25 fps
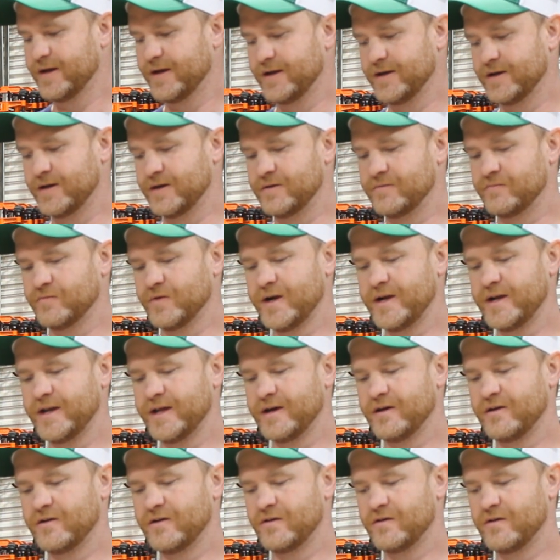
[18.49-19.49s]
right
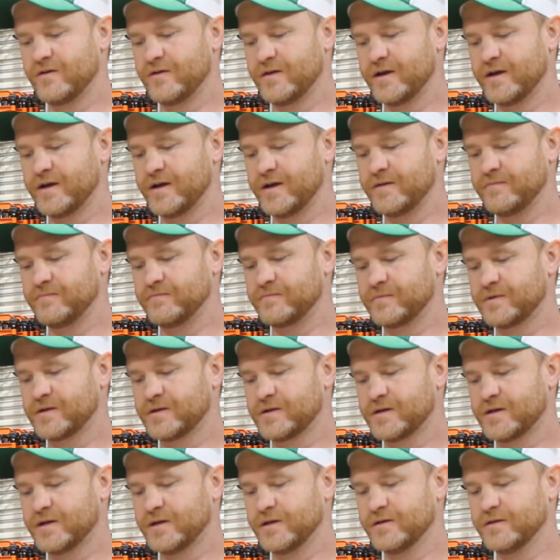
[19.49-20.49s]
now I'm
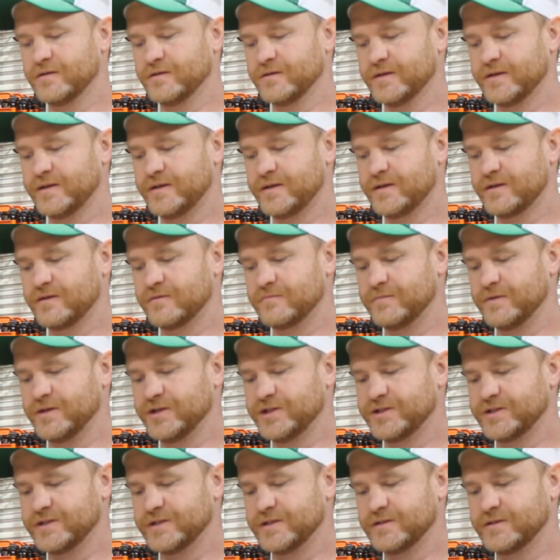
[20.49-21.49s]
currently
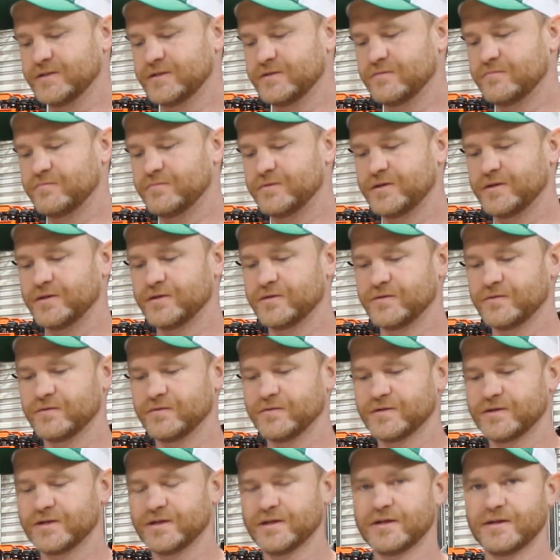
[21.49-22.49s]
commissioned to
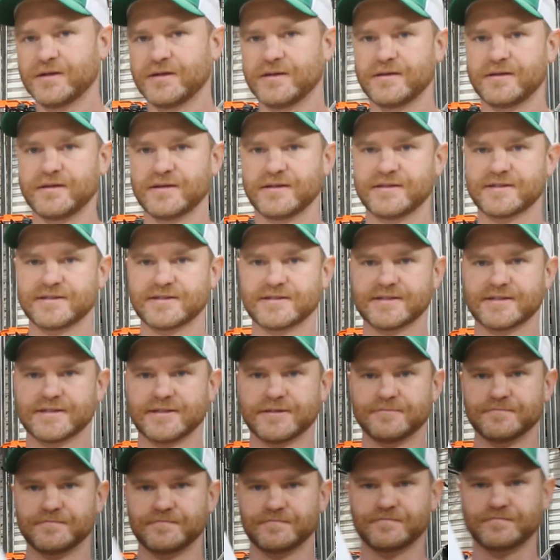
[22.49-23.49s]
build this.
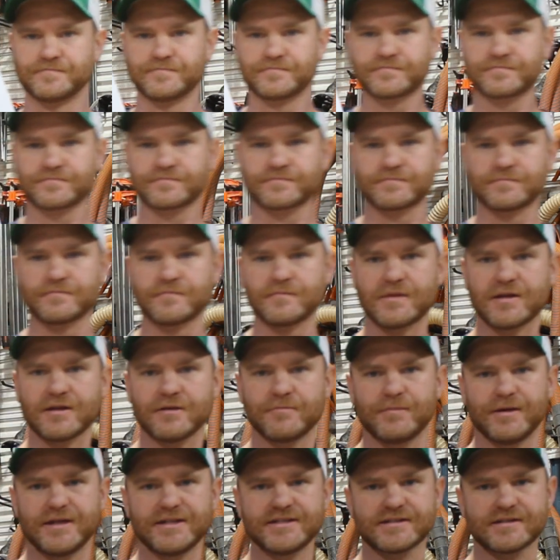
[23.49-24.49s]

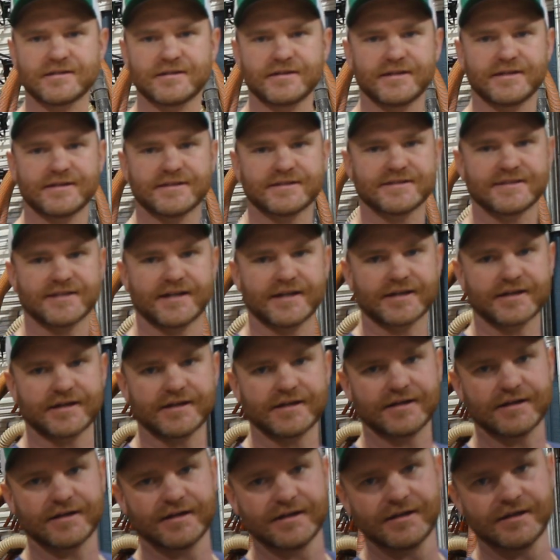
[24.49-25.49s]
Basically, it's like
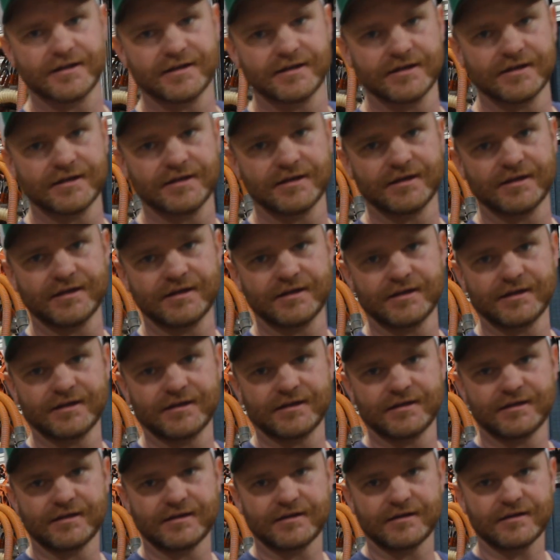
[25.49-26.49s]
a
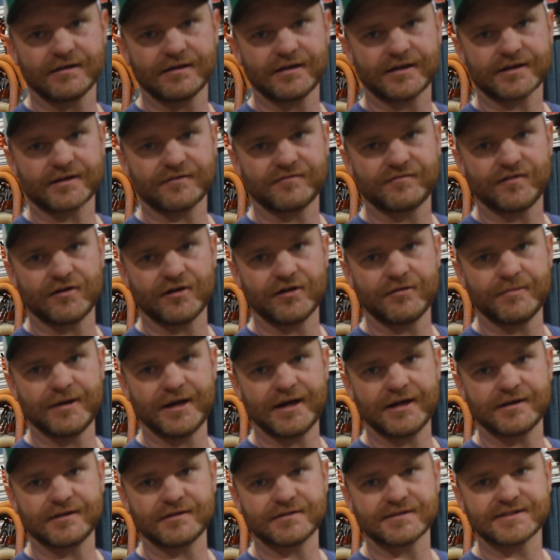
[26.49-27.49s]

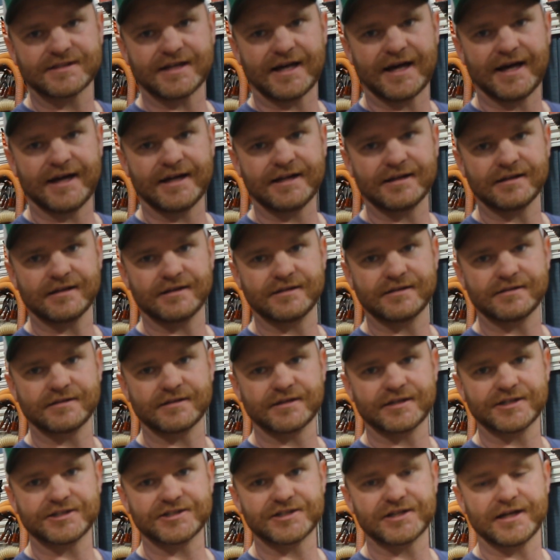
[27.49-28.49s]
farmhouse
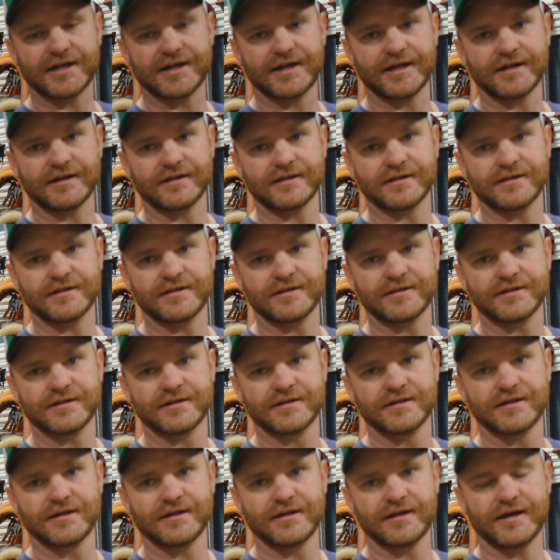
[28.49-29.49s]
island, kitchen island,
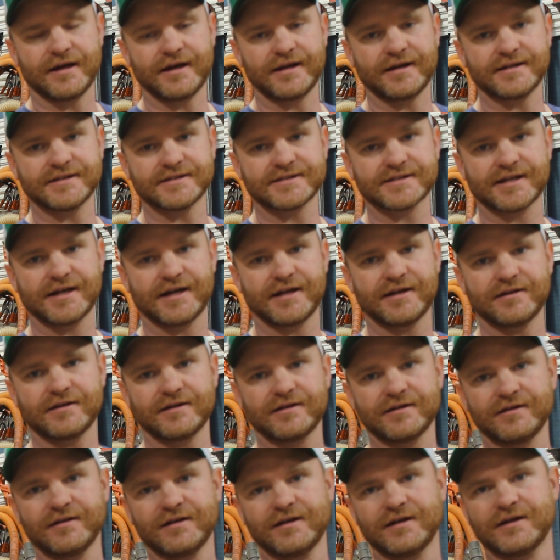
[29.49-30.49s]
and it's kind
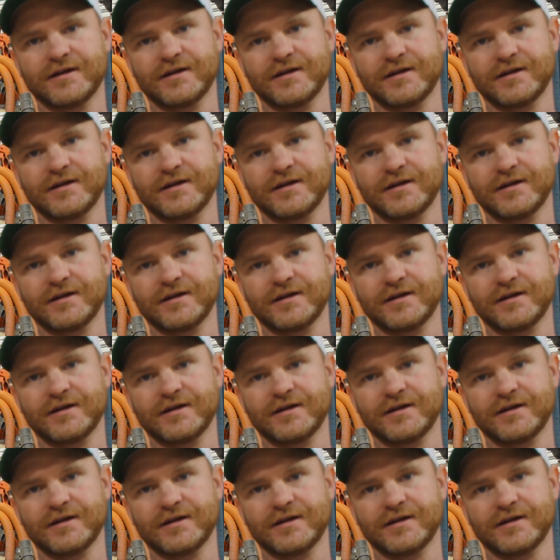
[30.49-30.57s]
of